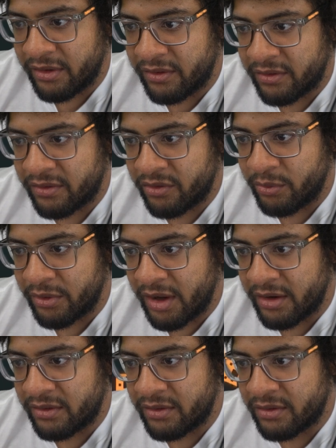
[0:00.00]
it's super
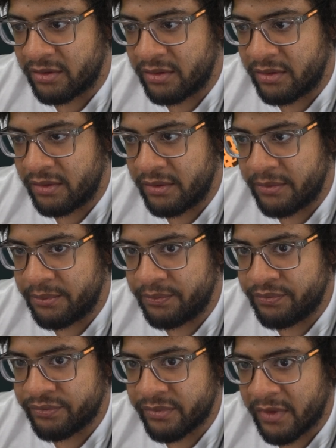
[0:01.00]
nice.
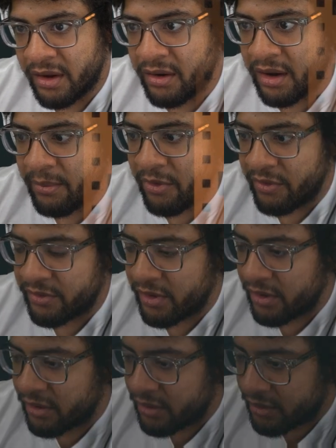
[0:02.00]
Okay, I'm gonna
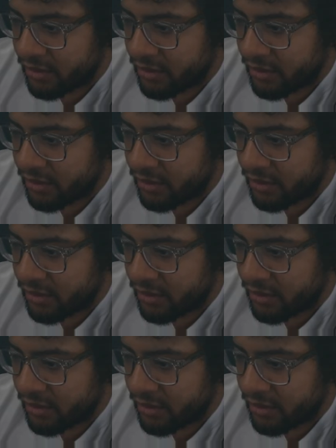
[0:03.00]
restart it.